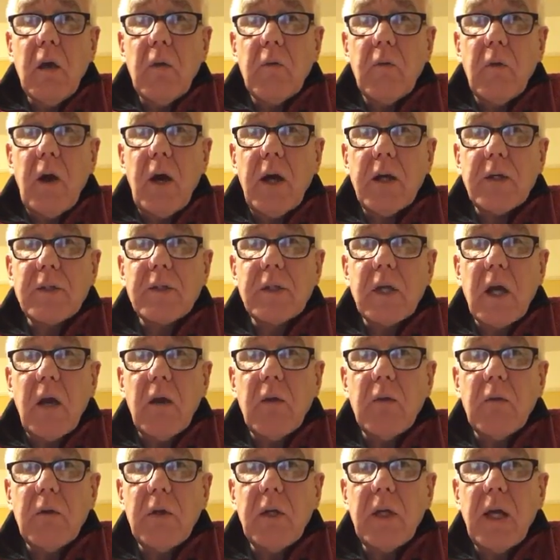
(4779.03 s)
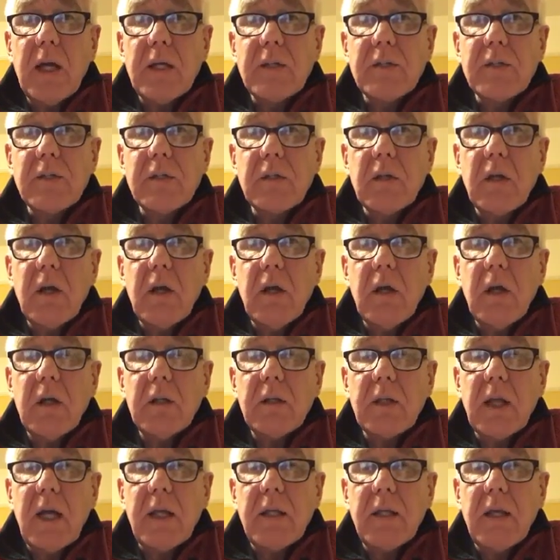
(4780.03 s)
Right, so yes,
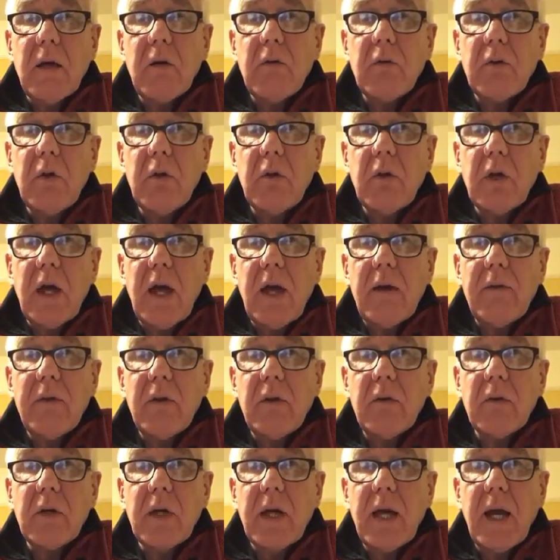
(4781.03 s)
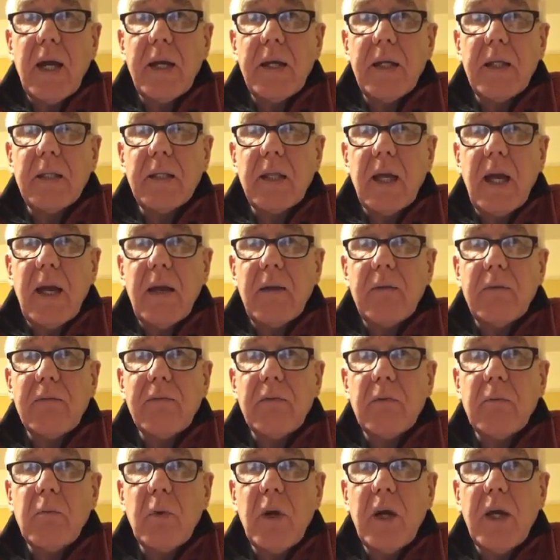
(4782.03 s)
Danielle, you carry on counting down
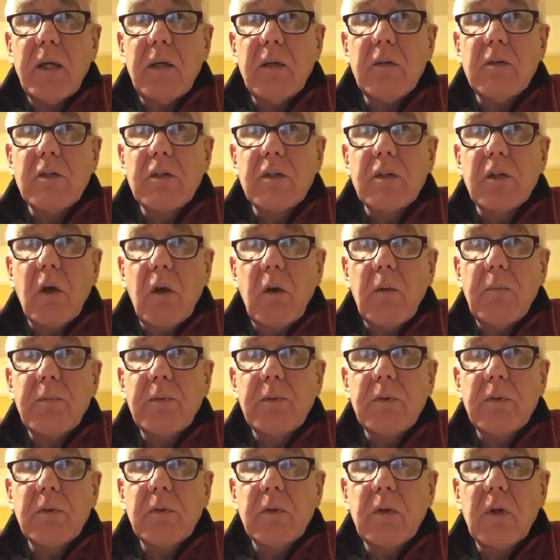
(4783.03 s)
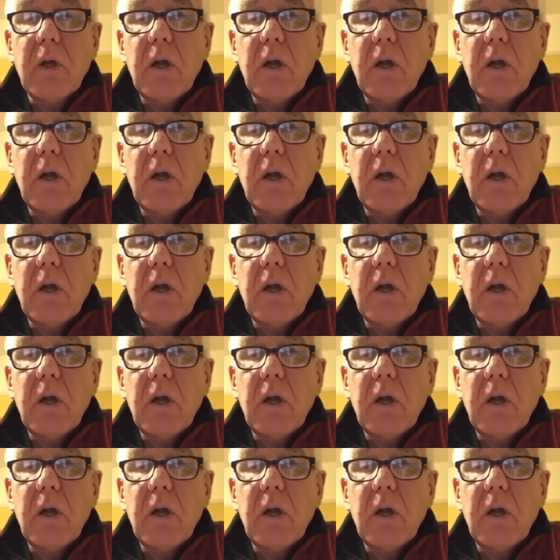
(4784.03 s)
from where you stopped.